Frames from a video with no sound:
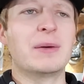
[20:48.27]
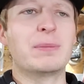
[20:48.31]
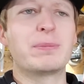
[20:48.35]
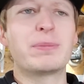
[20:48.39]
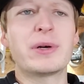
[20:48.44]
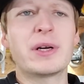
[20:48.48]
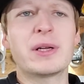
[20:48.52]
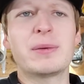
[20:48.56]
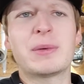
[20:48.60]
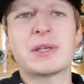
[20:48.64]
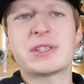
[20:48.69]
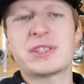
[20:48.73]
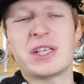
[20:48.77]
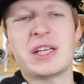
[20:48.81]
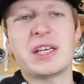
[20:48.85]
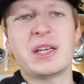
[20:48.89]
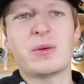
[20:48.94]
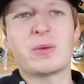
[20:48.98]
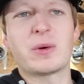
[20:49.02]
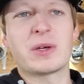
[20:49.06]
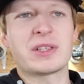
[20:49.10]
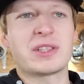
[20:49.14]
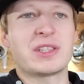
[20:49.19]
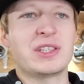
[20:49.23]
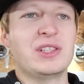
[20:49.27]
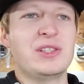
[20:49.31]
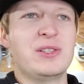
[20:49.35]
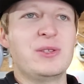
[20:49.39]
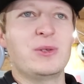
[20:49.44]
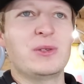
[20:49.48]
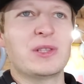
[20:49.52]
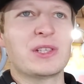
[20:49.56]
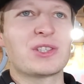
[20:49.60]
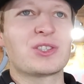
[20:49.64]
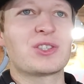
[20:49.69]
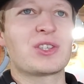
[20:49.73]
pretty much anyone can
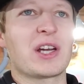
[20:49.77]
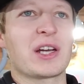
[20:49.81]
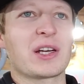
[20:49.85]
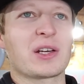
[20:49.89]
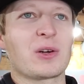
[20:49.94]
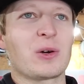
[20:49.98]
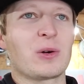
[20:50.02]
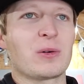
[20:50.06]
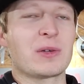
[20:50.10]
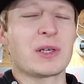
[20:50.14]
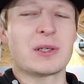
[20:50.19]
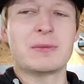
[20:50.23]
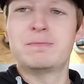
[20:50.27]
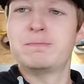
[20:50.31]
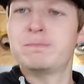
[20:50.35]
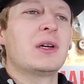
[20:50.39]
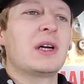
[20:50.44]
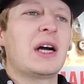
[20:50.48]
do this check over.